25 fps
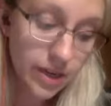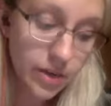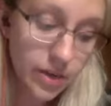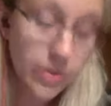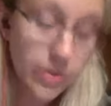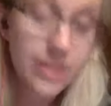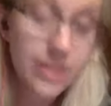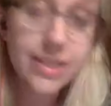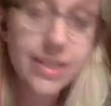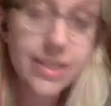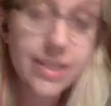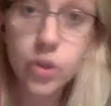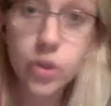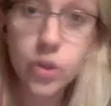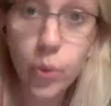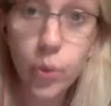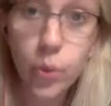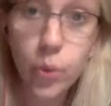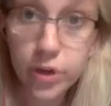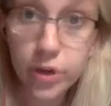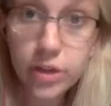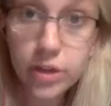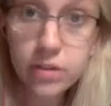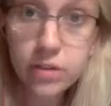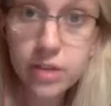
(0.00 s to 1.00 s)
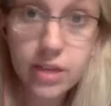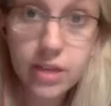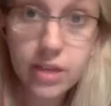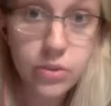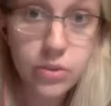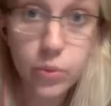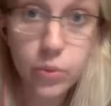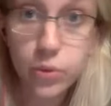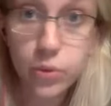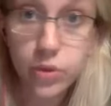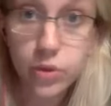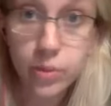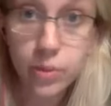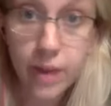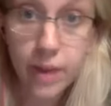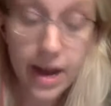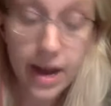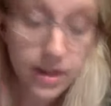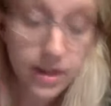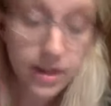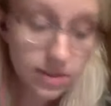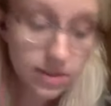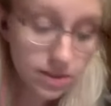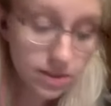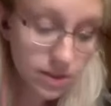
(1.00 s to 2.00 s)
has yet to order, that has ordered in the
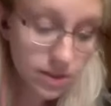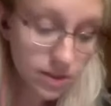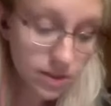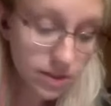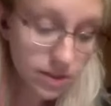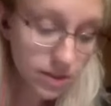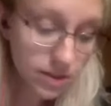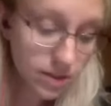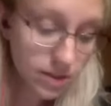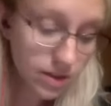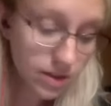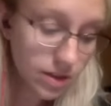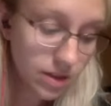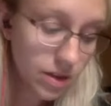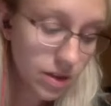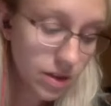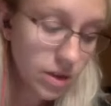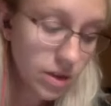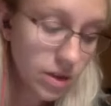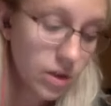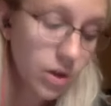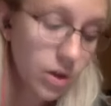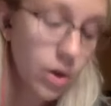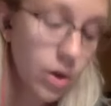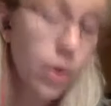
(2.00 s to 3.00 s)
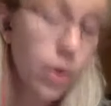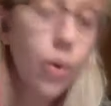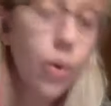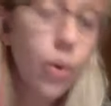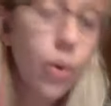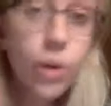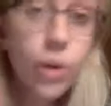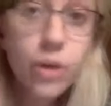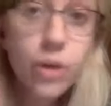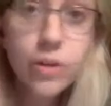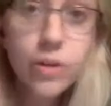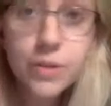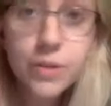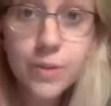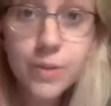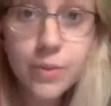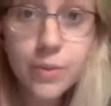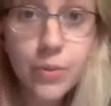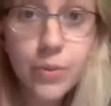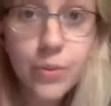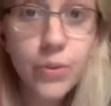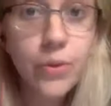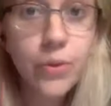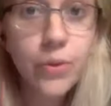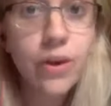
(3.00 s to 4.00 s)
past, or those
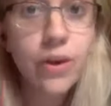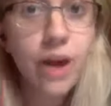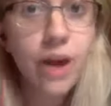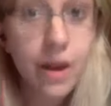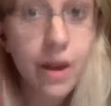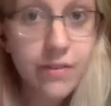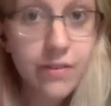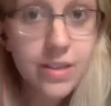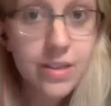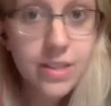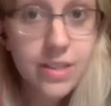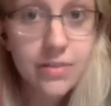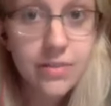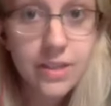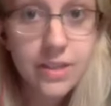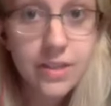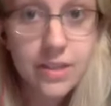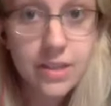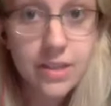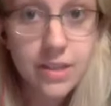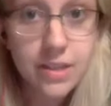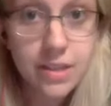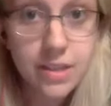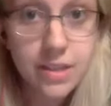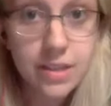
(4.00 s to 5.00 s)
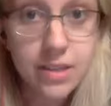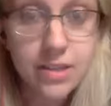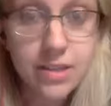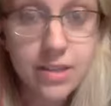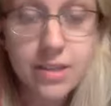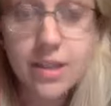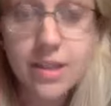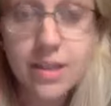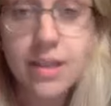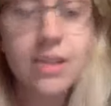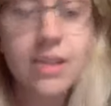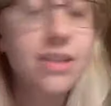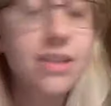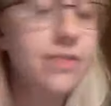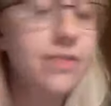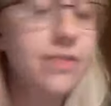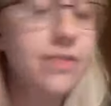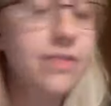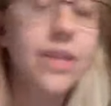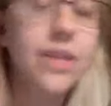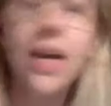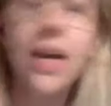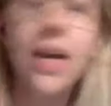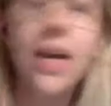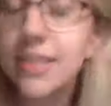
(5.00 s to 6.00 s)
people who are obvious fence sitters that have been
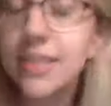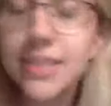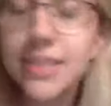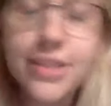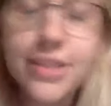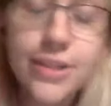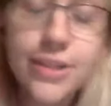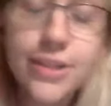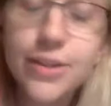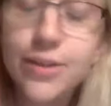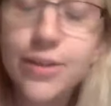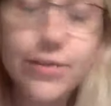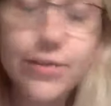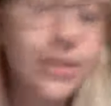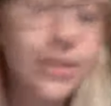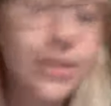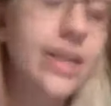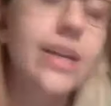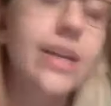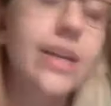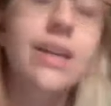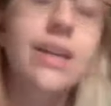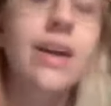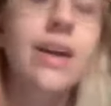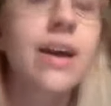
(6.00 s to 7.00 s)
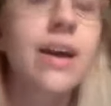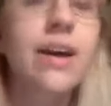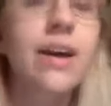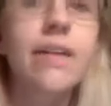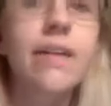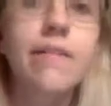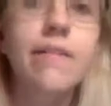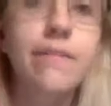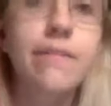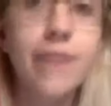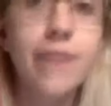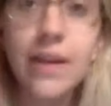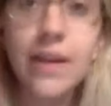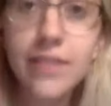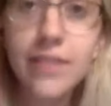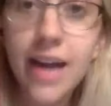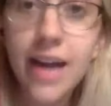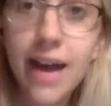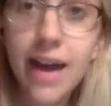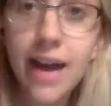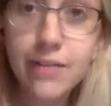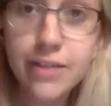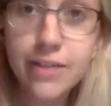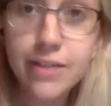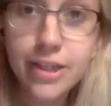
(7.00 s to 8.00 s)
talking to you for like
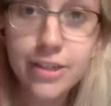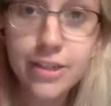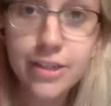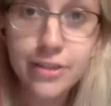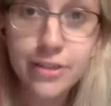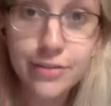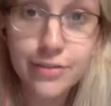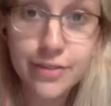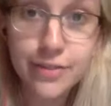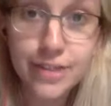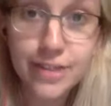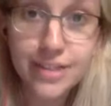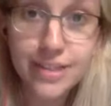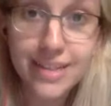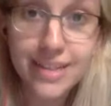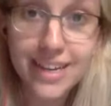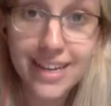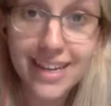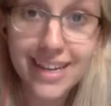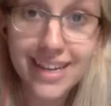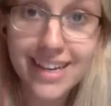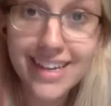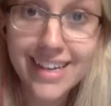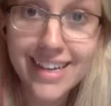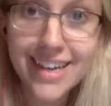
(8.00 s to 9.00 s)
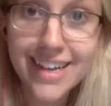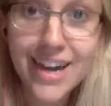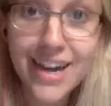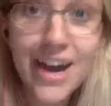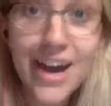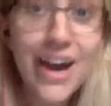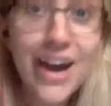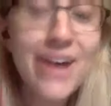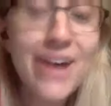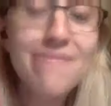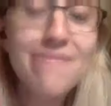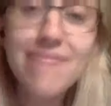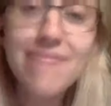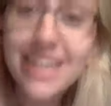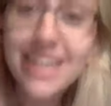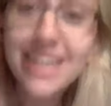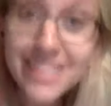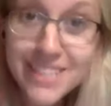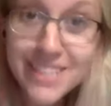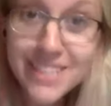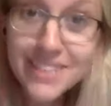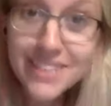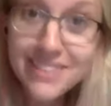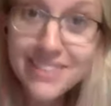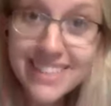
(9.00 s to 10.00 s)
5.5 years, it feels like. Make
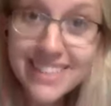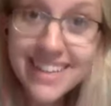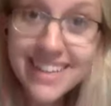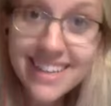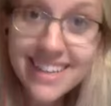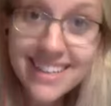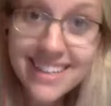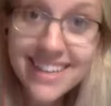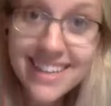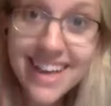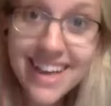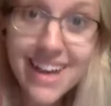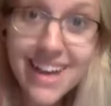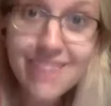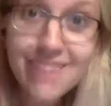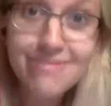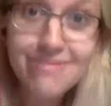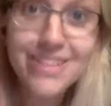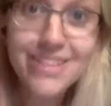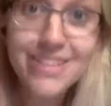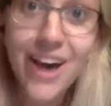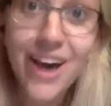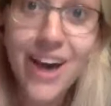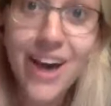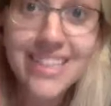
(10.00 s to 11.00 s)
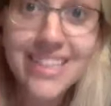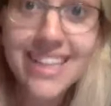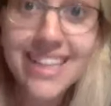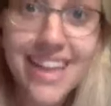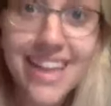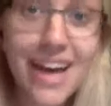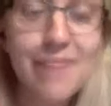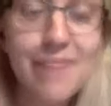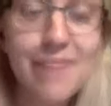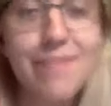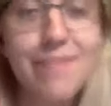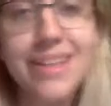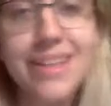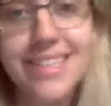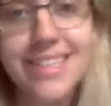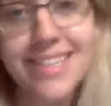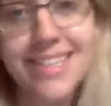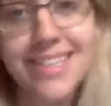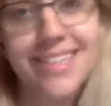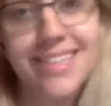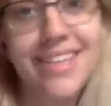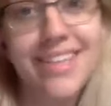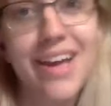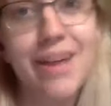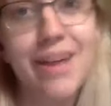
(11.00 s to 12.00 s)
sure you reach out to them, talk to them,
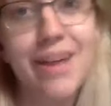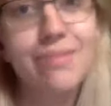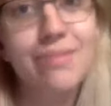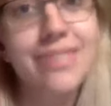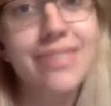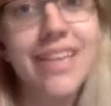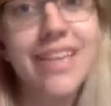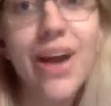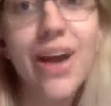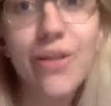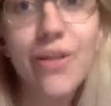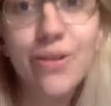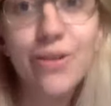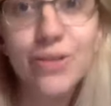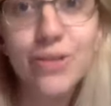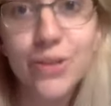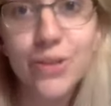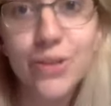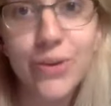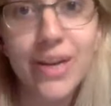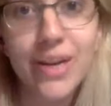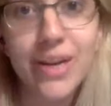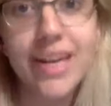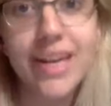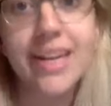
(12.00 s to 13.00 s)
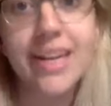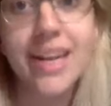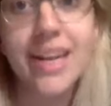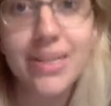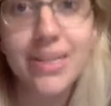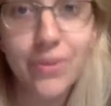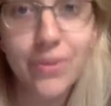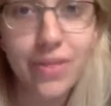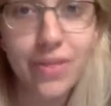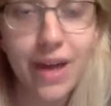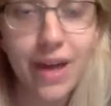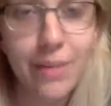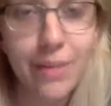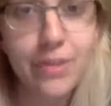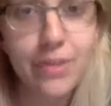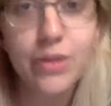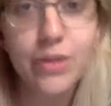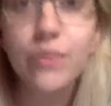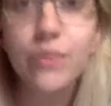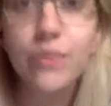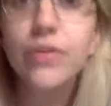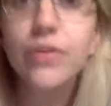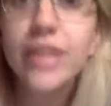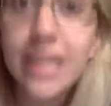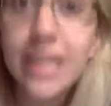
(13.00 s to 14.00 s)
message them, see how they're doing, connect with them, and
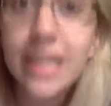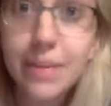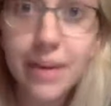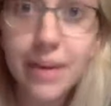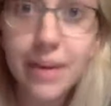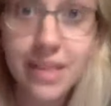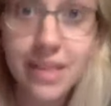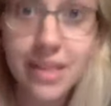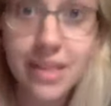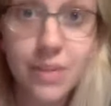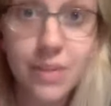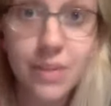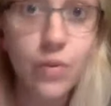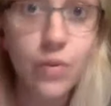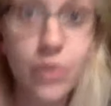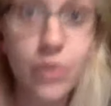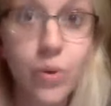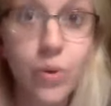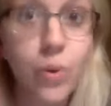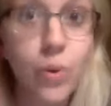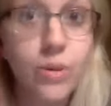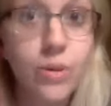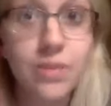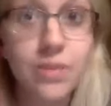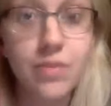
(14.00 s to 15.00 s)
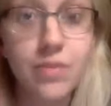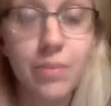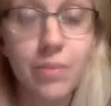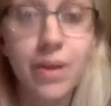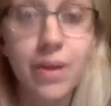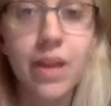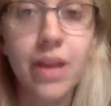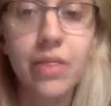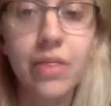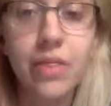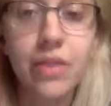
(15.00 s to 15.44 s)
don't forget about them over the course of the month.